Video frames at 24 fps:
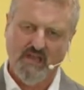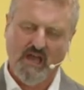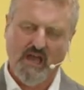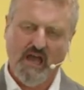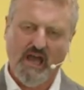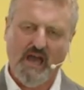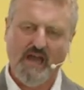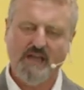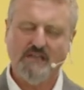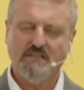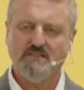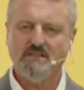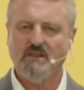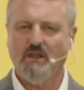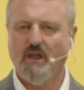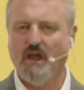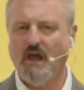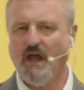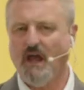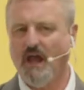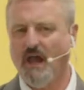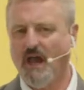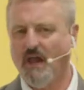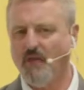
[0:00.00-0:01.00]
And
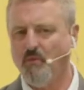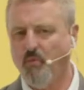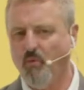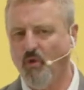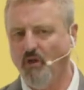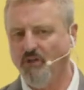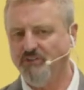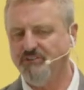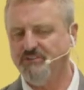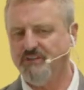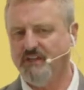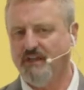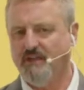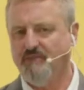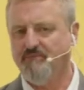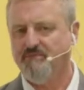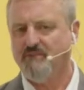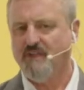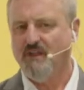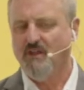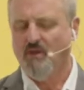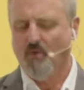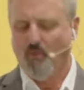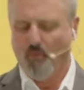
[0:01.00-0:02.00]
I wonder,
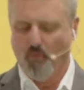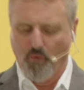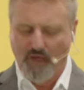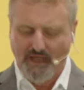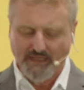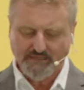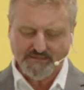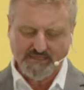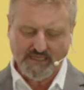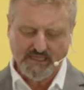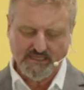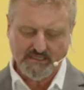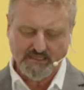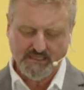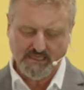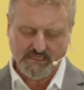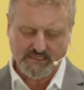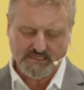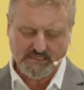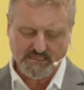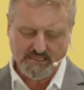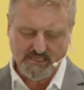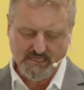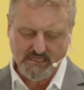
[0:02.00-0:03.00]
what are the
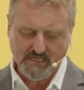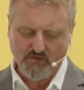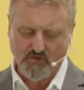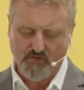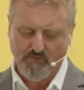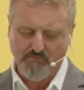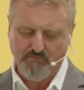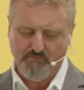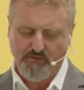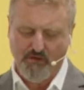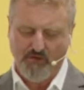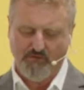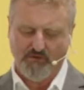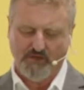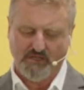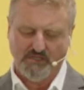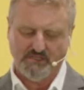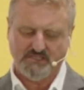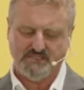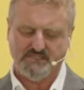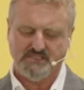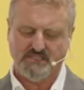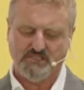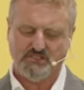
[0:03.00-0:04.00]
key components,
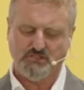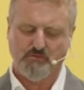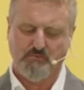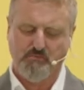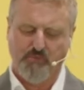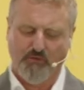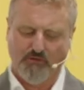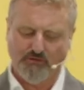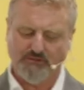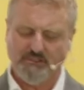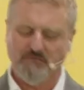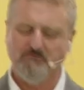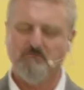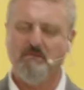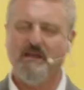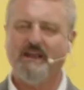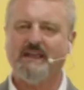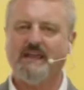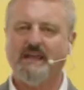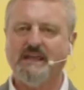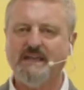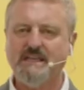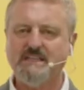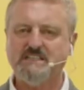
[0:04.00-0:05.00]
the supporting
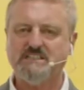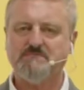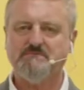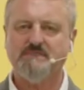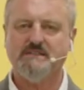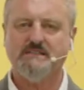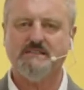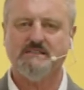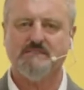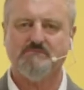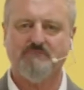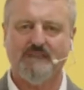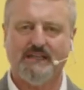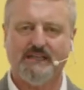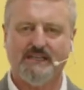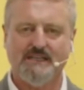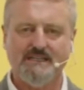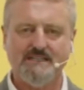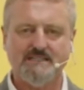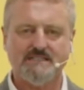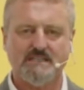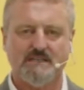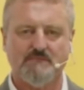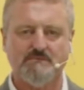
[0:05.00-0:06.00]

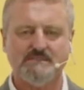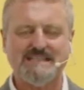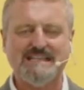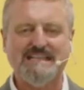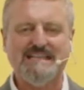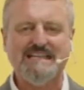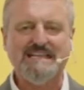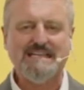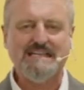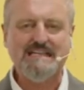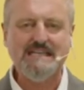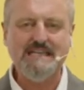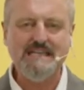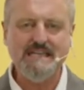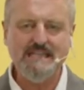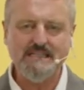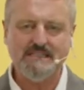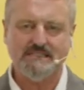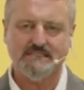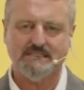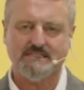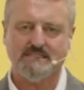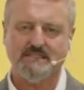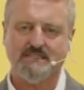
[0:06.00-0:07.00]
mechanisms
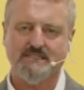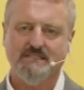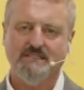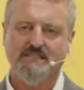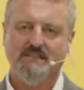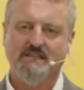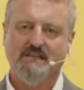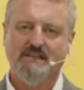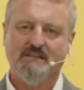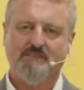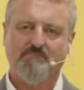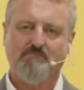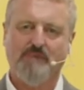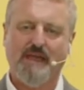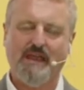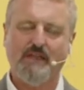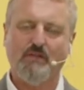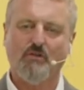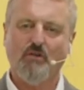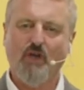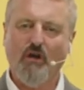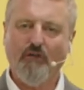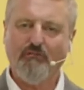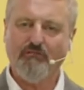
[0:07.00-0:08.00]
needed by
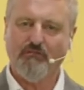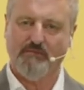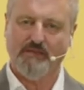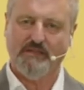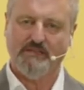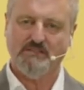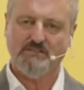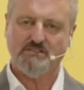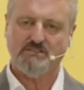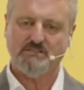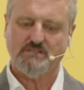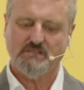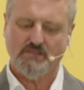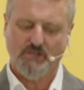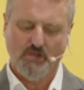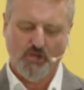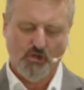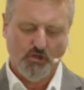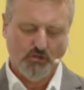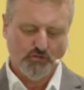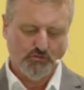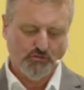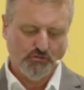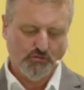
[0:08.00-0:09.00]
governments
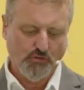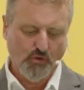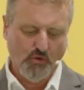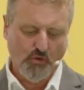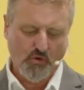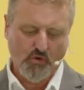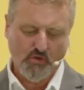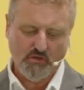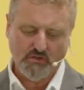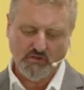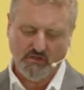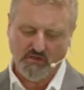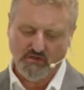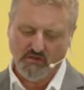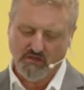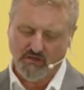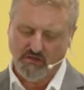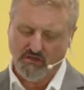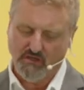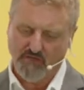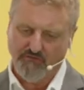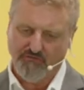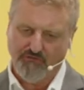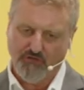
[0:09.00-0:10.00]

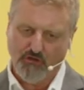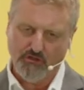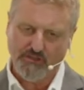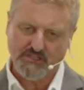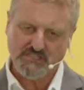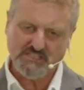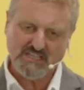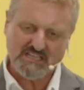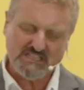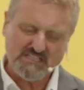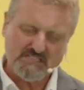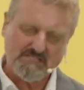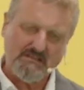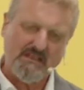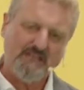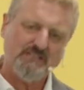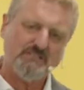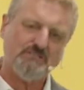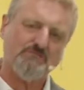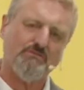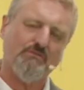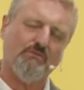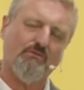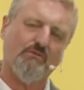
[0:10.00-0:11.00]
for the
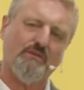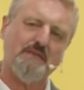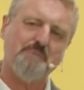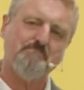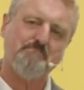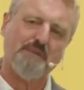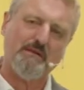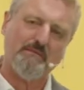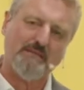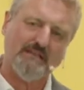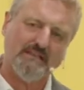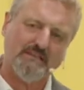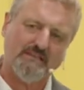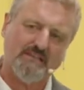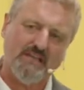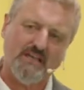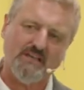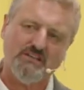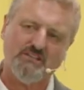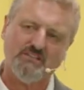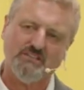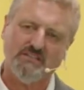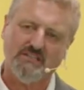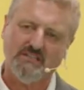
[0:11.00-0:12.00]
successful
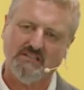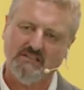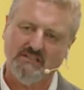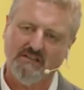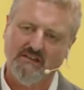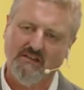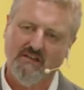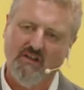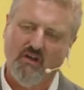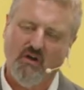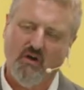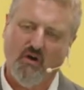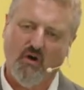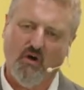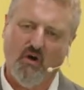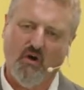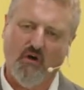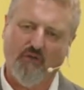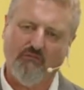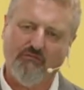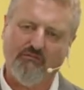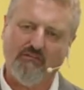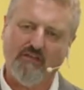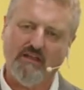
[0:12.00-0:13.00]
implementation
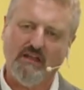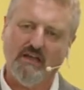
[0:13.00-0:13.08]
of